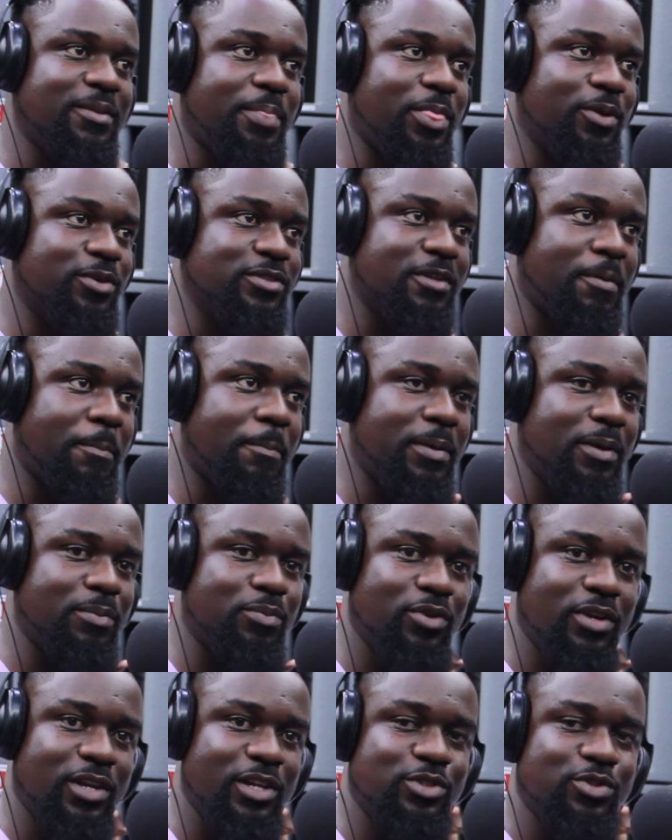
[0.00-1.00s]
You know, some
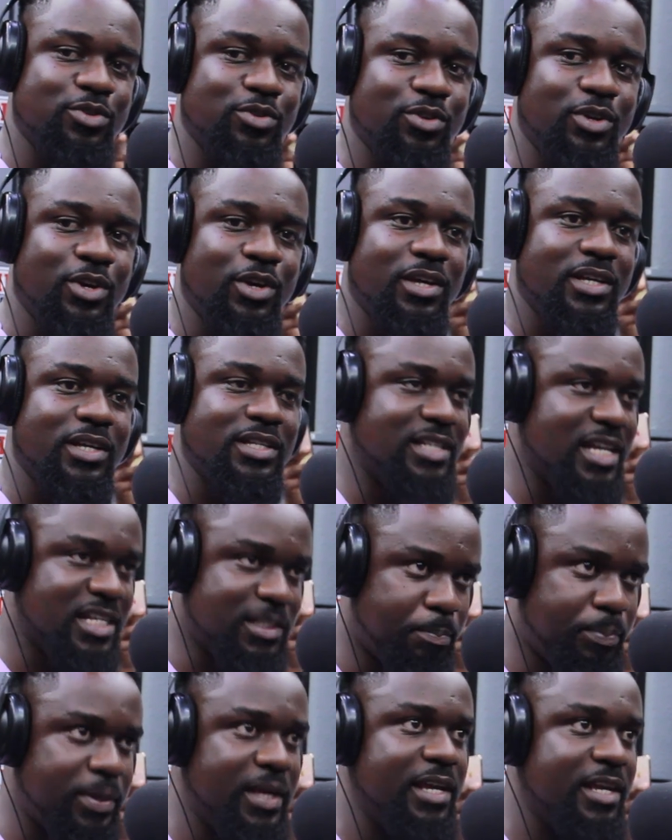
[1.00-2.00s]
people need to
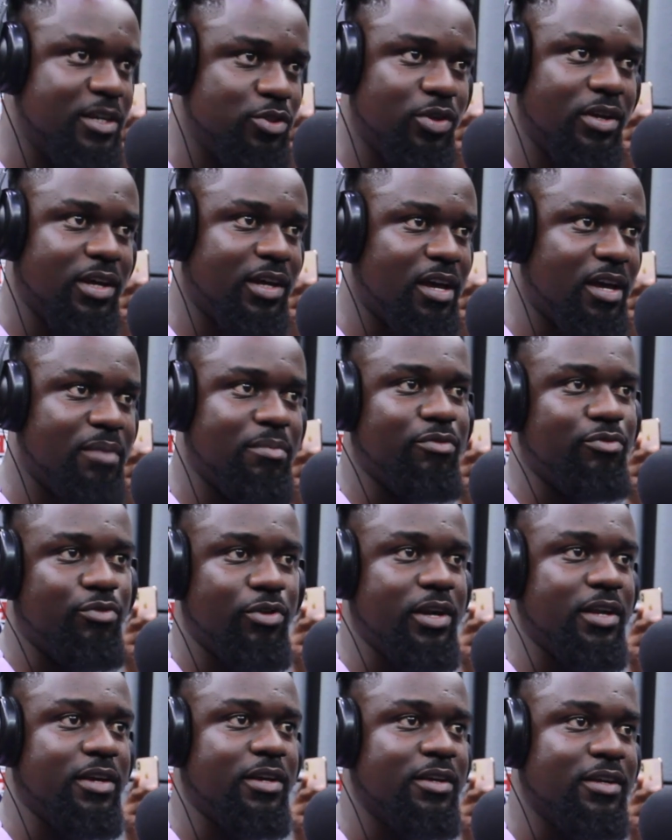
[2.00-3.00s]
just pee so they can be
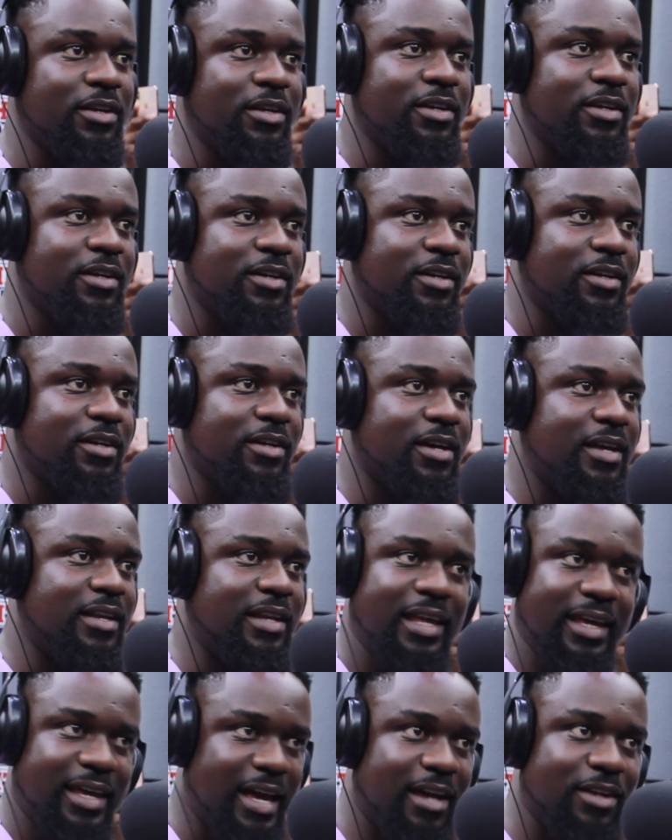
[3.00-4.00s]
free, and
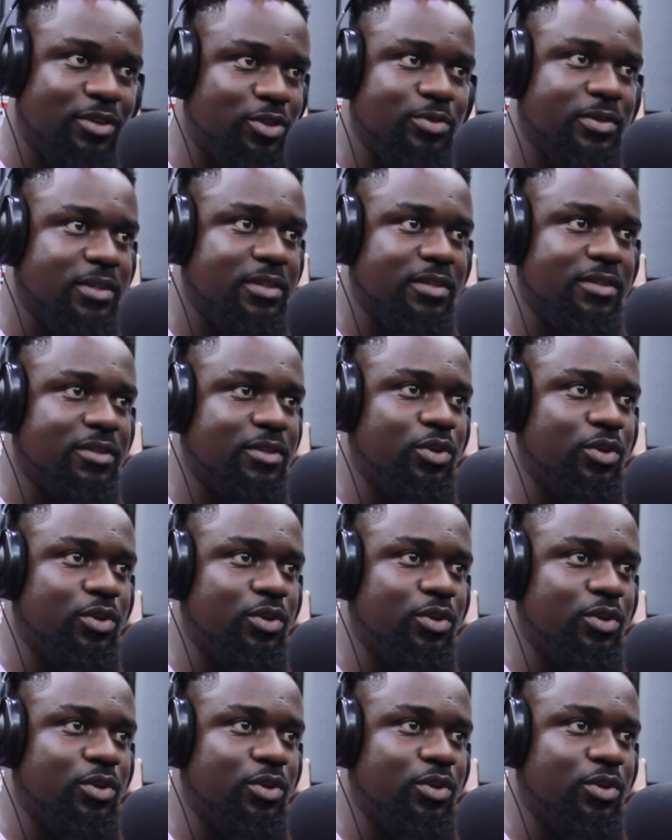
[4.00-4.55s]
they can't do it.